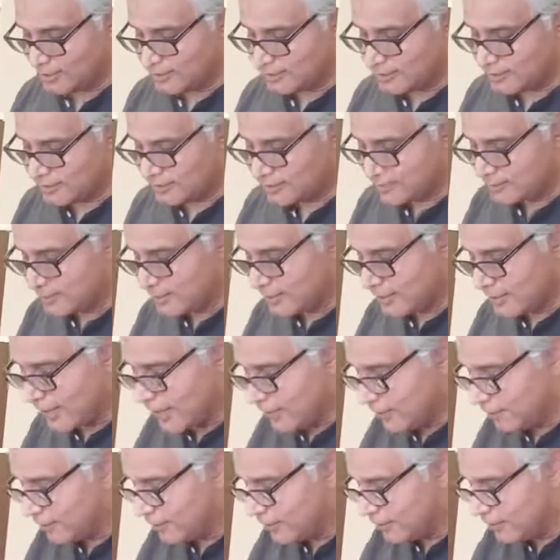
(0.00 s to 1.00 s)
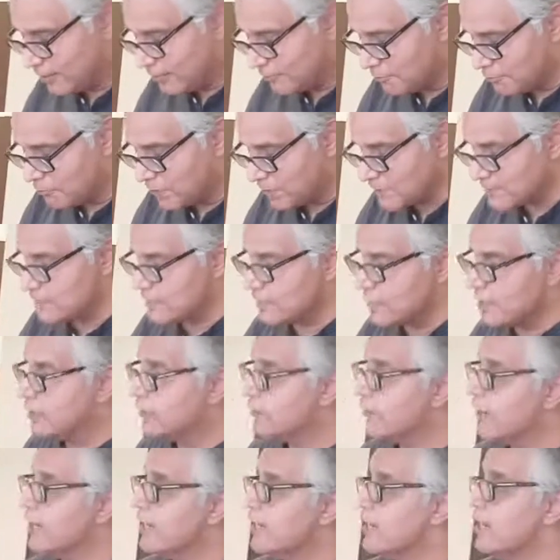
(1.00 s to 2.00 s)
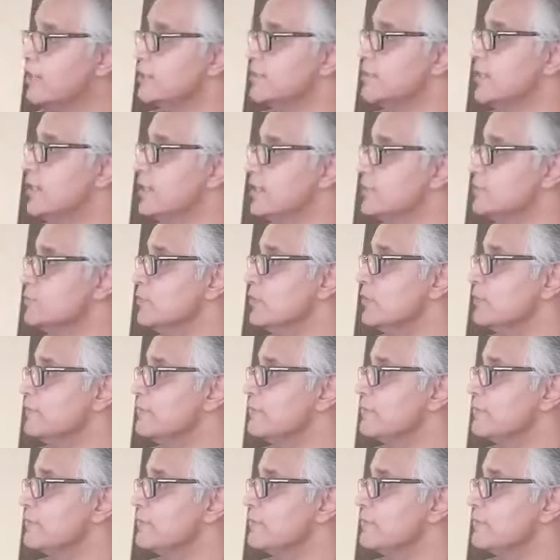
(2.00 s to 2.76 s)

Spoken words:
They have multi-grain atta as well,